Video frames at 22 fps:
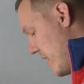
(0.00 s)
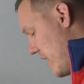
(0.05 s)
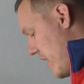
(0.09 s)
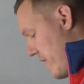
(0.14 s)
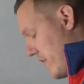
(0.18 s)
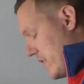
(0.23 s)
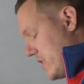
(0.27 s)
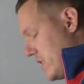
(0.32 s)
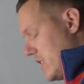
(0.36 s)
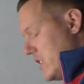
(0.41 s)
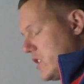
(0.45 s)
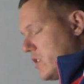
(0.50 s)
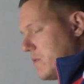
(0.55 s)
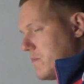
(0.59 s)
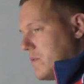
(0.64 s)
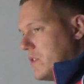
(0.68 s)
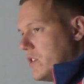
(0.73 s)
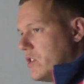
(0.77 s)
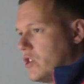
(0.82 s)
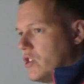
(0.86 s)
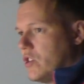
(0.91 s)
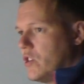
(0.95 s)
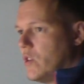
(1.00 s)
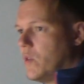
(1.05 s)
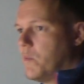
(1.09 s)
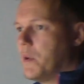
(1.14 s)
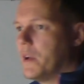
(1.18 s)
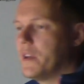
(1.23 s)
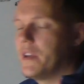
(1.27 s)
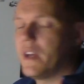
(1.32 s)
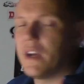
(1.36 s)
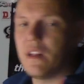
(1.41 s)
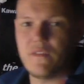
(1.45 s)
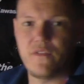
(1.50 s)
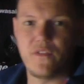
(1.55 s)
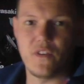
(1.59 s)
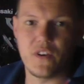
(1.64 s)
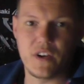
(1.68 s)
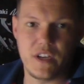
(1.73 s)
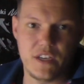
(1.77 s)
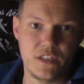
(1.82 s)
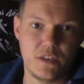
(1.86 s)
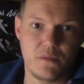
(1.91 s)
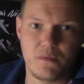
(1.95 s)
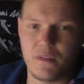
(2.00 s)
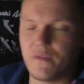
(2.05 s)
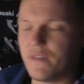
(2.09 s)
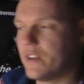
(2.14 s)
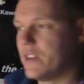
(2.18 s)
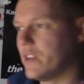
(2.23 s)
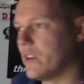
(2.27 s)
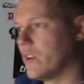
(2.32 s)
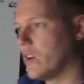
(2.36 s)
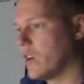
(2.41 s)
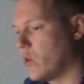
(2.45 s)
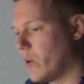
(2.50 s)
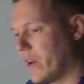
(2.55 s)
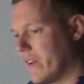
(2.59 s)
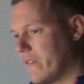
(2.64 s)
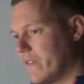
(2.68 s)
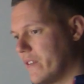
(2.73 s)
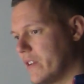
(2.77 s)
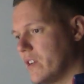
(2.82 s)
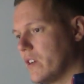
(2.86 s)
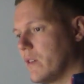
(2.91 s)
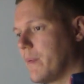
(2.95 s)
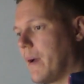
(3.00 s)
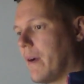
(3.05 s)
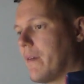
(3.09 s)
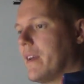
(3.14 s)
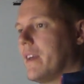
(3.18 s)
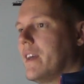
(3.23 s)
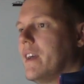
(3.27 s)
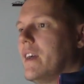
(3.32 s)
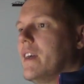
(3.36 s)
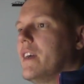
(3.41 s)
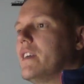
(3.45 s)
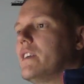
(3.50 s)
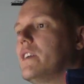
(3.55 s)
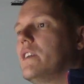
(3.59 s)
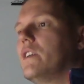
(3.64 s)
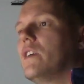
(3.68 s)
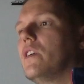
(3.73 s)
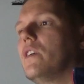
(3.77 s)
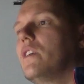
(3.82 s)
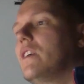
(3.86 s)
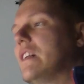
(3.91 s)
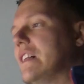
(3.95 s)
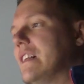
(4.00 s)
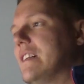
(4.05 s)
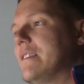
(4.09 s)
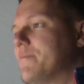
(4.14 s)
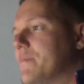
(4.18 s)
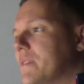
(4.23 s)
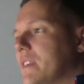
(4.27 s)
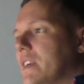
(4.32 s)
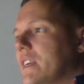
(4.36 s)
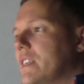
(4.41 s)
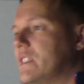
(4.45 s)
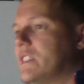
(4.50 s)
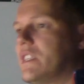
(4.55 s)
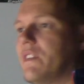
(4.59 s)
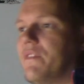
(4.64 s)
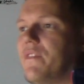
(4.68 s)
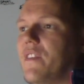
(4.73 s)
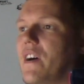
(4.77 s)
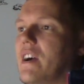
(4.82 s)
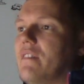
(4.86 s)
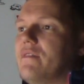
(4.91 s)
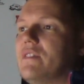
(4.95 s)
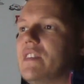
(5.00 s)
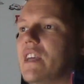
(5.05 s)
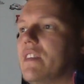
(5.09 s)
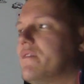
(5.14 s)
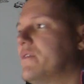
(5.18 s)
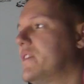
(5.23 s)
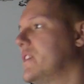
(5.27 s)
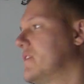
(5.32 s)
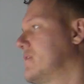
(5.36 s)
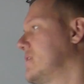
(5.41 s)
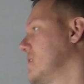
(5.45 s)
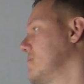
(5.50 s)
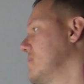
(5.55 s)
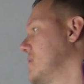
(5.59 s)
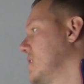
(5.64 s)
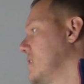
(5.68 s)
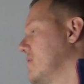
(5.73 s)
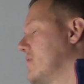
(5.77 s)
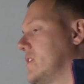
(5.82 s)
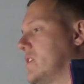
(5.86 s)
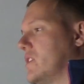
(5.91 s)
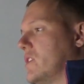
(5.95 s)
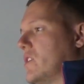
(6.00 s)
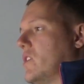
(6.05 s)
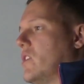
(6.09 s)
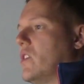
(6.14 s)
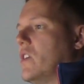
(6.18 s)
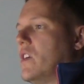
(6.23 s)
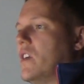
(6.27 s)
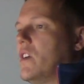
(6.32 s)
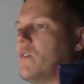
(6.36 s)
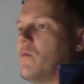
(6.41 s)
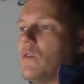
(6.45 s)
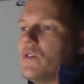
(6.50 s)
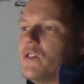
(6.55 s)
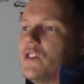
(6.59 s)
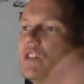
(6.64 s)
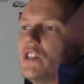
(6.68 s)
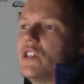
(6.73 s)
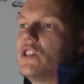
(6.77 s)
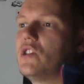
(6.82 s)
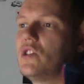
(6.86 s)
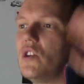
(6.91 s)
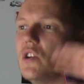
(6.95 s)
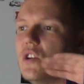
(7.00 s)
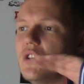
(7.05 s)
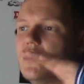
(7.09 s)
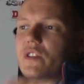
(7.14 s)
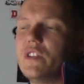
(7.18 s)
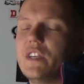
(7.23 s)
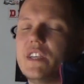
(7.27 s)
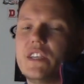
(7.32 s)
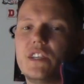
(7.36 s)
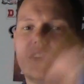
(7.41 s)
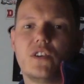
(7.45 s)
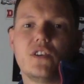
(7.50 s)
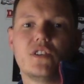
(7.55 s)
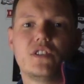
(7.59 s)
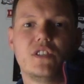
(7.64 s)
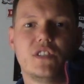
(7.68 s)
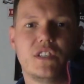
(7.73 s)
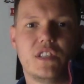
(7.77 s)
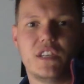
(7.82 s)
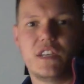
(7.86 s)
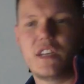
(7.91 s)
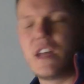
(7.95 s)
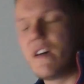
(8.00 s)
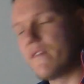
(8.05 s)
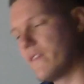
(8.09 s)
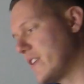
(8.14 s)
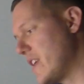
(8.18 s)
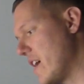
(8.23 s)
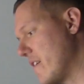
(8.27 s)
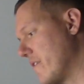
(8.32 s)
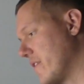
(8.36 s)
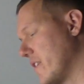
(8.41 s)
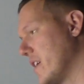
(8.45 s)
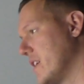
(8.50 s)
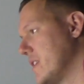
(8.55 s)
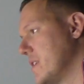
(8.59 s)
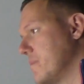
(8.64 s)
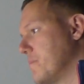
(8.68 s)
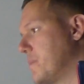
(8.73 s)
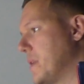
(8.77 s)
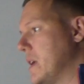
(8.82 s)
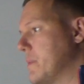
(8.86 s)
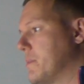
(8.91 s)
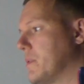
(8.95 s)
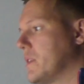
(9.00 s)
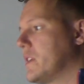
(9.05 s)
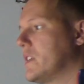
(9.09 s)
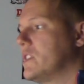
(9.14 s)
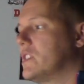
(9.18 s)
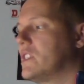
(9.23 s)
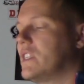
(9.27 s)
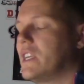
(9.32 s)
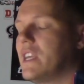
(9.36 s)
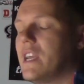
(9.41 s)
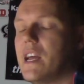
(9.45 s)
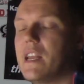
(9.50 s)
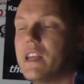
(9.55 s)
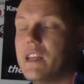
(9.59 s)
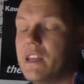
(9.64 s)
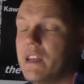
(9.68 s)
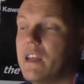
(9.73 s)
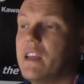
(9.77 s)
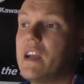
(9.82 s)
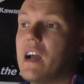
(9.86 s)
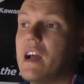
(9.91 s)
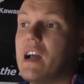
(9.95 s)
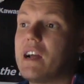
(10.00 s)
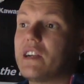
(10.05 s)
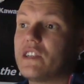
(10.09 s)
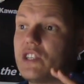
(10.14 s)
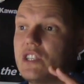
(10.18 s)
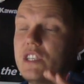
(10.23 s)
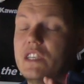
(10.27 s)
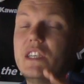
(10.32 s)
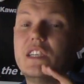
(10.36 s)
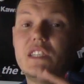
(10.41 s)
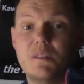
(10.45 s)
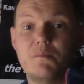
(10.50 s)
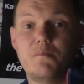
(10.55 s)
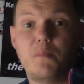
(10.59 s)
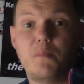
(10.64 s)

if I see something stupid, I'll fucking do a video, a quick video about it. You know, it's a 5, 10, 15 minute video. Once it's done, it goes into the never never, and then people can see it. And it actually is